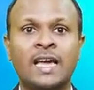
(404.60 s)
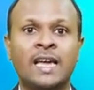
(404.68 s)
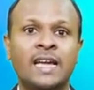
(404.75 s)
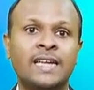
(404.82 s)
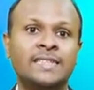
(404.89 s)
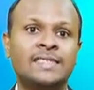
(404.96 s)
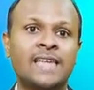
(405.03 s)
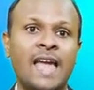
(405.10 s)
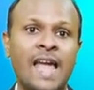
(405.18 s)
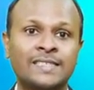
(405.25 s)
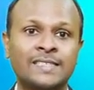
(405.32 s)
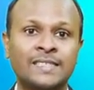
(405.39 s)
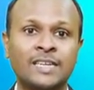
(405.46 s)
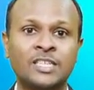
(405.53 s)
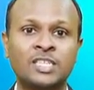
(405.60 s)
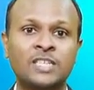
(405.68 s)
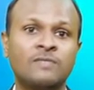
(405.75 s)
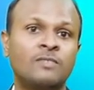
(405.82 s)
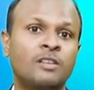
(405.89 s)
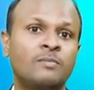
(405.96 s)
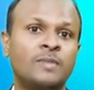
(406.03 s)
its
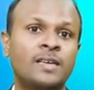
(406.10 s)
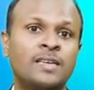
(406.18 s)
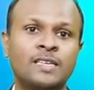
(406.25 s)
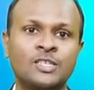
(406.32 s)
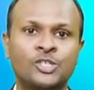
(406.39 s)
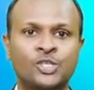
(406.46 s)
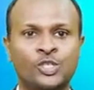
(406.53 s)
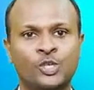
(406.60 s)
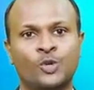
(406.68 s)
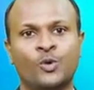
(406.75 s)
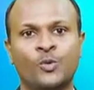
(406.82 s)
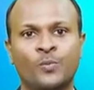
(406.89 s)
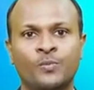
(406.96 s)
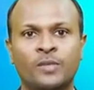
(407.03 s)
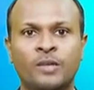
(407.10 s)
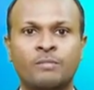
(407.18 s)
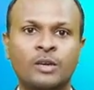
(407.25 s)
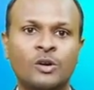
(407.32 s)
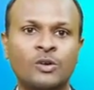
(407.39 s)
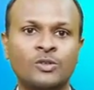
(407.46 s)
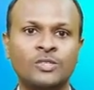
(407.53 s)
acceleration will be 0,
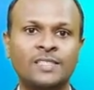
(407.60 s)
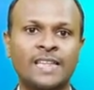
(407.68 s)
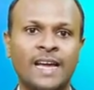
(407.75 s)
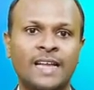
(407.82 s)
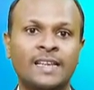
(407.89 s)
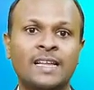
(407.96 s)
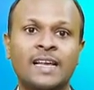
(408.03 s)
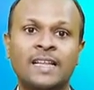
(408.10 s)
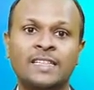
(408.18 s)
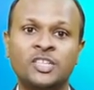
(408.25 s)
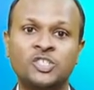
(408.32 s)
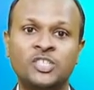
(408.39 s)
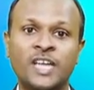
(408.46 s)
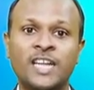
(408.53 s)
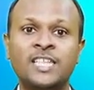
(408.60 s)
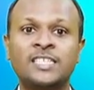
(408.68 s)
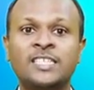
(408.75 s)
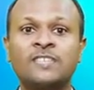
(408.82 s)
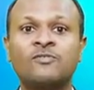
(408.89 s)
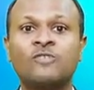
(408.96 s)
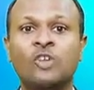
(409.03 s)
because then the
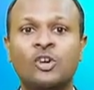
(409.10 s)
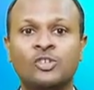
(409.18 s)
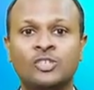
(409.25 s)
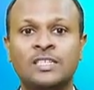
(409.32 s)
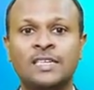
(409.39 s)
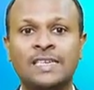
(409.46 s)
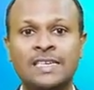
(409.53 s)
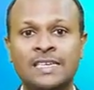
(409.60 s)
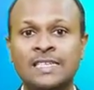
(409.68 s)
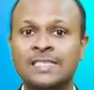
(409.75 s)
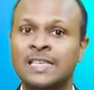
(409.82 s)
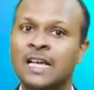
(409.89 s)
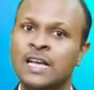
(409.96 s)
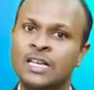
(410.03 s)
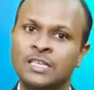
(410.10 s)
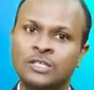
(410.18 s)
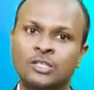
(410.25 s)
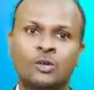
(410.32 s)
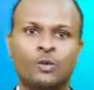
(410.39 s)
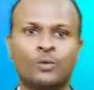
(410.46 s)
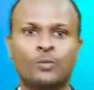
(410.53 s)
change in velocity is
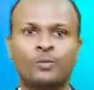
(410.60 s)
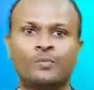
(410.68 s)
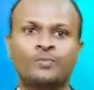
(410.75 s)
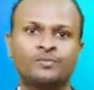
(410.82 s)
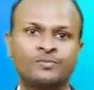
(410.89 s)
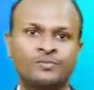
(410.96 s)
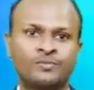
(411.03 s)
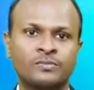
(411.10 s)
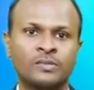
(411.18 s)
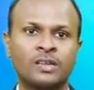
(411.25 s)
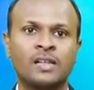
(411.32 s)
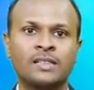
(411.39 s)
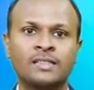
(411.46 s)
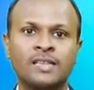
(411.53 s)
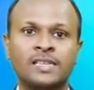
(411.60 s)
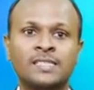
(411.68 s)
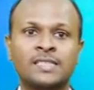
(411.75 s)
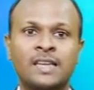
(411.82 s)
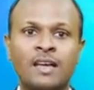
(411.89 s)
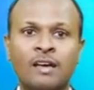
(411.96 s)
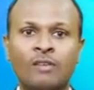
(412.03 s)
0.
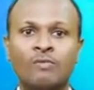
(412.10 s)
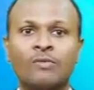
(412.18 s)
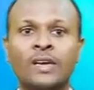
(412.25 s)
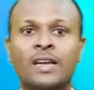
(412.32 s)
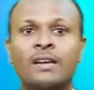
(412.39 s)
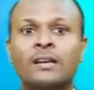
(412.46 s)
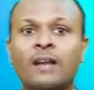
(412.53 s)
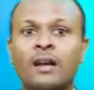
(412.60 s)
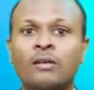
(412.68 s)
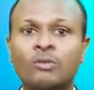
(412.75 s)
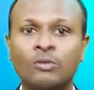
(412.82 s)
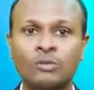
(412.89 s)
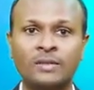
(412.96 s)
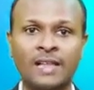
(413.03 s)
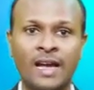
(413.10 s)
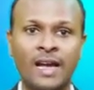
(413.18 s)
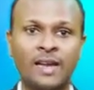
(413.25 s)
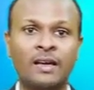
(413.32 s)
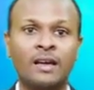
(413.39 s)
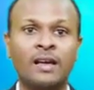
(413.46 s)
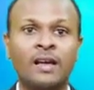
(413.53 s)
Thus, we can conclude
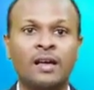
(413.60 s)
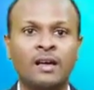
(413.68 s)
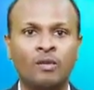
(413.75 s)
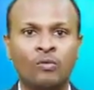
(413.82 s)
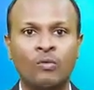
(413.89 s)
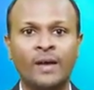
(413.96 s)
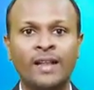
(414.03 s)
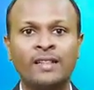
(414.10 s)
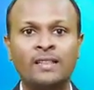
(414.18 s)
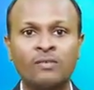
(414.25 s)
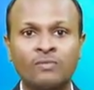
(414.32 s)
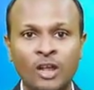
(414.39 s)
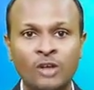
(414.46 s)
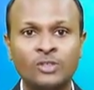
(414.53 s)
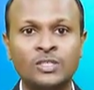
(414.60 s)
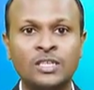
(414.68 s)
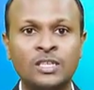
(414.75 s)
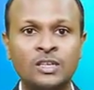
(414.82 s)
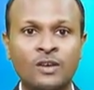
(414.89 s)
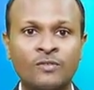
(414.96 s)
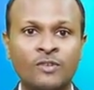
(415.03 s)
that when the
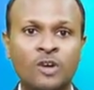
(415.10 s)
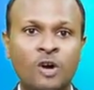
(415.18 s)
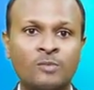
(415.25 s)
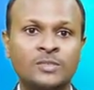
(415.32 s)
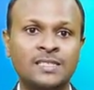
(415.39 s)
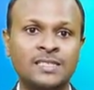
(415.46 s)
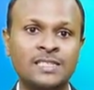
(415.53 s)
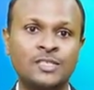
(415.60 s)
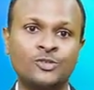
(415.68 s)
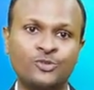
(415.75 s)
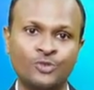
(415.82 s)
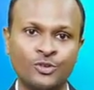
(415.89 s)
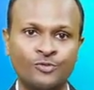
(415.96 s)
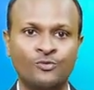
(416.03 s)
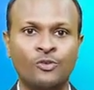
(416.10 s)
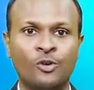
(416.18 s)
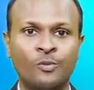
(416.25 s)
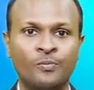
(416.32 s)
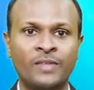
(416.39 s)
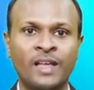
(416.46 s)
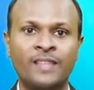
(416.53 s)
velocity of an object is
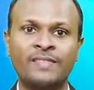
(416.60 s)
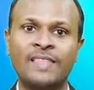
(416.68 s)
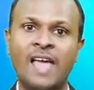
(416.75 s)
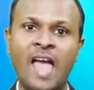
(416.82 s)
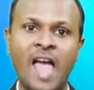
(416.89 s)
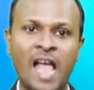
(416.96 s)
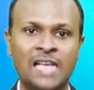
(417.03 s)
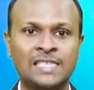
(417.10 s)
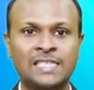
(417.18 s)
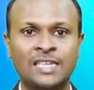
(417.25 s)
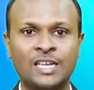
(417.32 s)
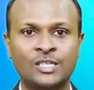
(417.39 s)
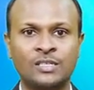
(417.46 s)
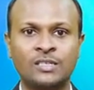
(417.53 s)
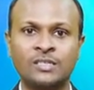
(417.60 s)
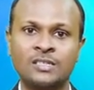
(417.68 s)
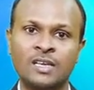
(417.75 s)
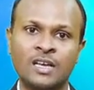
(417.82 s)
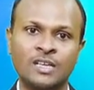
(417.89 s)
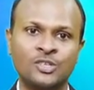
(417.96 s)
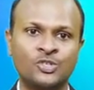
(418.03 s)
uniform, the acceleration
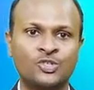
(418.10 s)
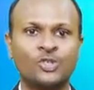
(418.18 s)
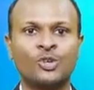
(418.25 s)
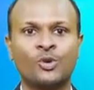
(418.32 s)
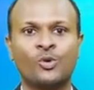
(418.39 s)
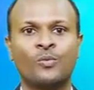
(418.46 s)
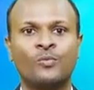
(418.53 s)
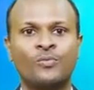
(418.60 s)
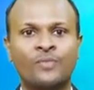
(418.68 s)
is 0,